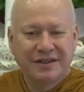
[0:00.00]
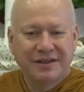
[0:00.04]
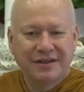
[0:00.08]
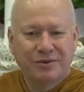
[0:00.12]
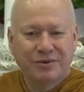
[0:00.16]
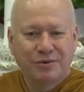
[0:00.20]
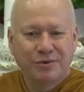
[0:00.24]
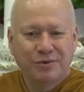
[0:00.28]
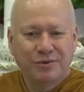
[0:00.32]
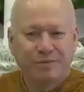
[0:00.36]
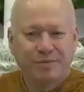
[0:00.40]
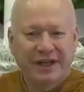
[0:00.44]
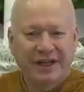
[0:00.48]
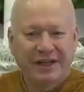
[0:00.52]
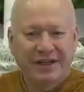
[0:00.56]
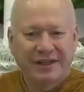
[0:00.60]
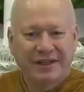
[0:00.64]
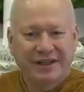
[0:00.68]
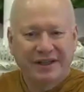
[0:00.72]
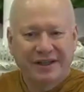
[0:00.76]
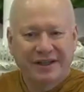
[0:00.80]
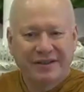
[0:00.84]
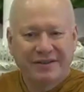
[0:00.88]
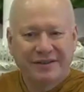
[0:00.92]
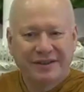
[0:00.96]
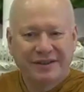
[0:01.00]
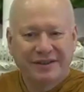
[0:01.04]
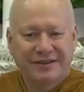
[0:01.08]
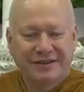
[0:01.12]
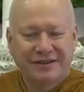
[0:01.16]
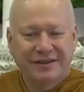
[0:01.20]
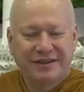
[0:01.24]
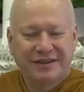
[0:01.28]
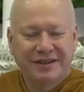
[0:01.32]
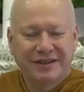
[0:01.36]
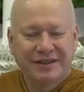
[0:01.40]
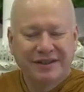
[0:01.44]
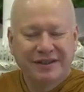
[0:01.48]
Upekkha
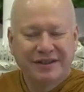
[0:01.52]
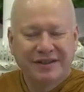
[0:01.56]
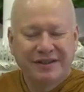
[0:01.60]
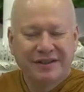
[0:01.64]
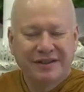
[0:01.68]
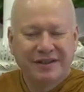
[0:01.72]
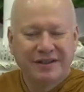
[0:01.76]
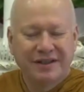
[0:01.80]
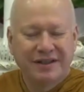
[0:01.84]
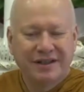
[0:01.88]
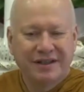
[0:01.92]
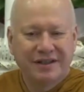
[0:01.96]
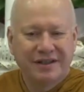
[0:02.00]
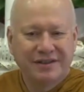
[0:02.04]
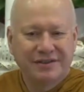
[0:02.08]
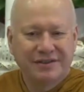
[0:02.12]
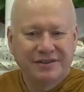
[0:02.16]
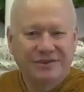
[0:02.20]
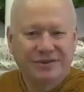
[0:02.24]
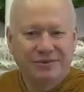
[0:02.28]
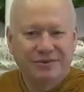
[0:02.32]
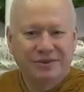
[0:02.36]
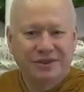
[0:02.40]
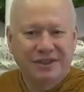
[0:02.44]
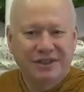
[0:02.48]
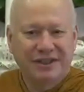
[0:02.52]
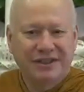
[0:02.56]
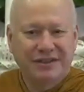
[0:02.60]
is usually